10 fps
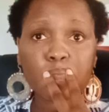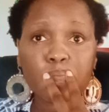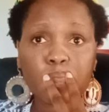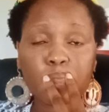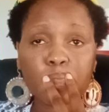
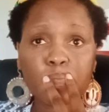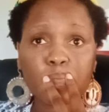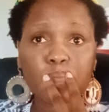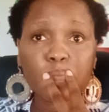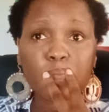
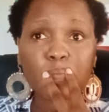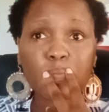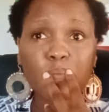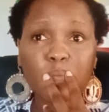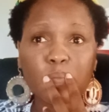
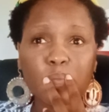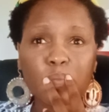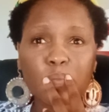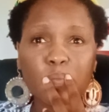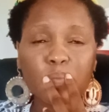
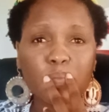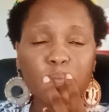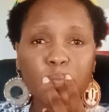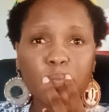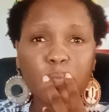
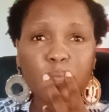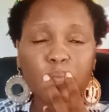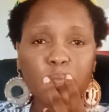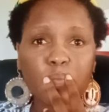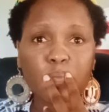
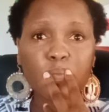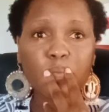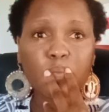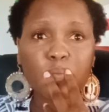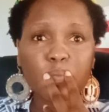
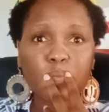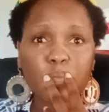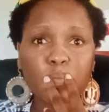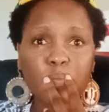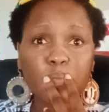
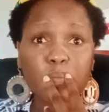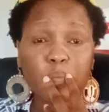Nothing is said.